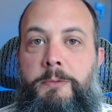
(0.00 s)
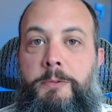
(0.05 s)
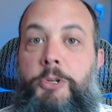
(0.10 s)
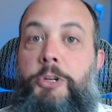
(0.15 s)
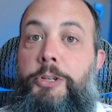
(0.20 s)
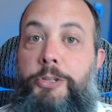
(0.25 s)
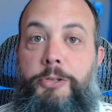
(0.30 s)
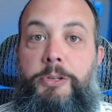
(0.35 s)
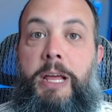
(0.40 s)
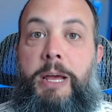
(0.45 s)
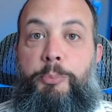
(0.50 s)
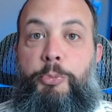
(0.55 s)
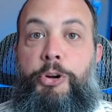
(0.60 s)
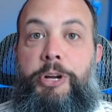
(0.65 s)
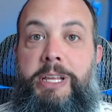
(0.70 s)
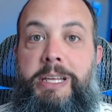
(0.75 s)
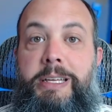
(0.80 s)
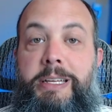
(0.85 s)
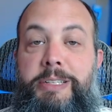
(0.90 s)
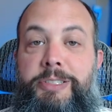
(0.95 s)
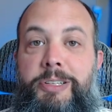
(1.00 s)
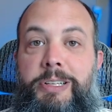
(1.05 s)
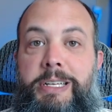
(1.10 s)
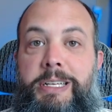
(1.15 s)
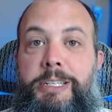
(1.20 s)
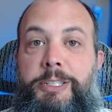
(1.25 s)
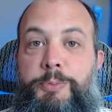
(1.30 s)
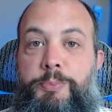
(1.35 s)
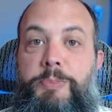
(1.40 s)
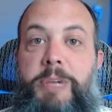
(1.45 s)
Could do that pretty
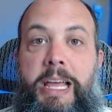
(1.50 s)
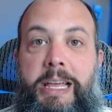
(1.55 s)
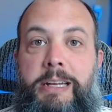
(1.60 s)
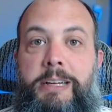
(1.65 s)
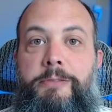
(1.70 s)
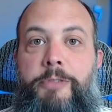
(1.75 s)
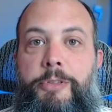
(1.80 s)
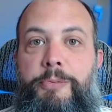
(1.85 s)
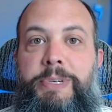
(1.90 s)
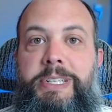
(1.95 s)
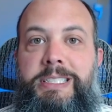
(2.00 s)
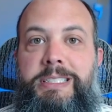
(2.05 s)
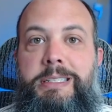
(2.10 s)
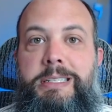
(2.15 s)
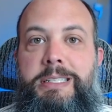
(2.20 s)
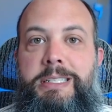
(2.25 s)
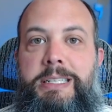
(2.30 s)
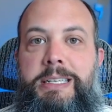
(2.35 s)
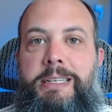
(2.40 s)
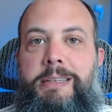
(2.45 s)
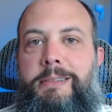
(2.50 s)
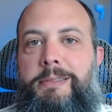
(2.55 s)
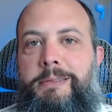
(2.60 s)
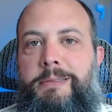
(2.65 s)
easily, it's negative three sixty.